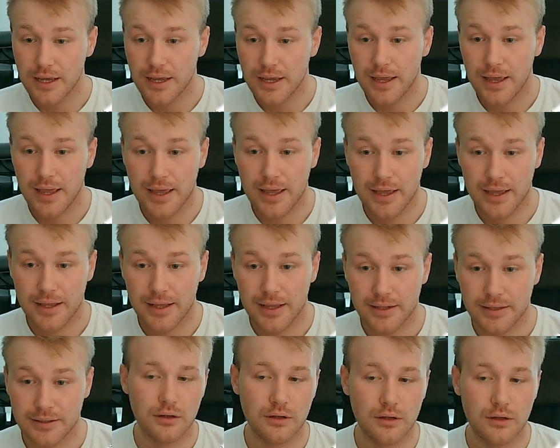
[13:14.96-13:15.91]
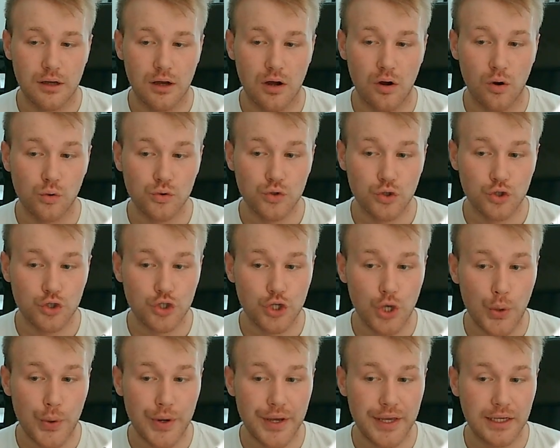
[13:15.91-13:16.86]
and also
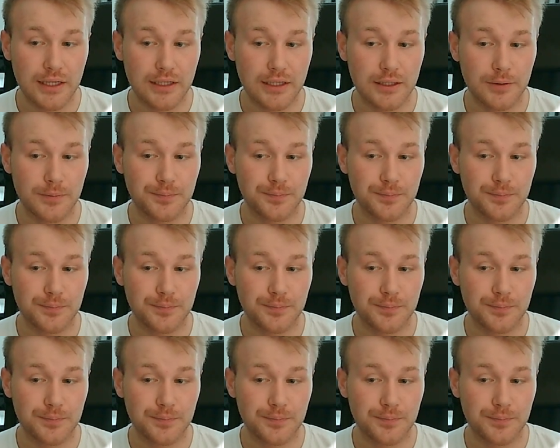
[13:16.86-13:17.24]
showing